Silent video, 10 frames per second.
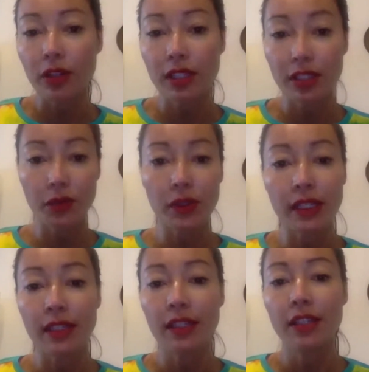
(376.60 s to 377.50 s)

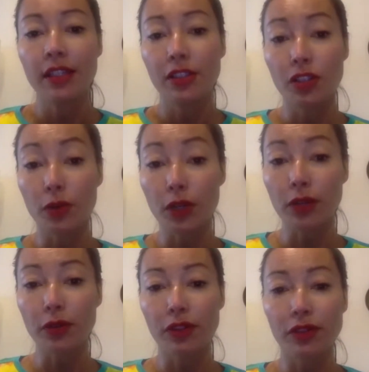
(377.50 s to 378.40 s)
continuing to work
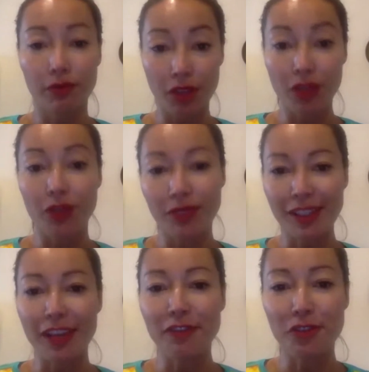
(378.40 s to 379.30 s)
with you, the
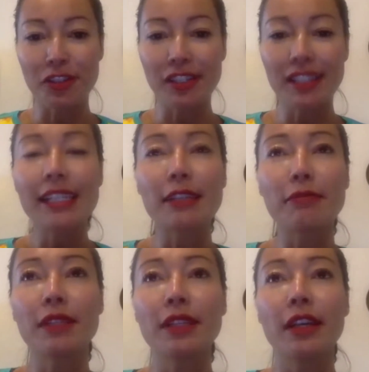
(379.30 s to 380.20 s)
Softjourn
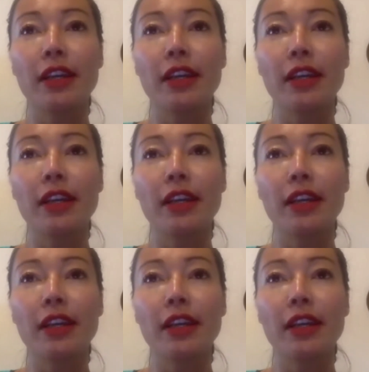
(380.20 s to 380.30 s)
team, to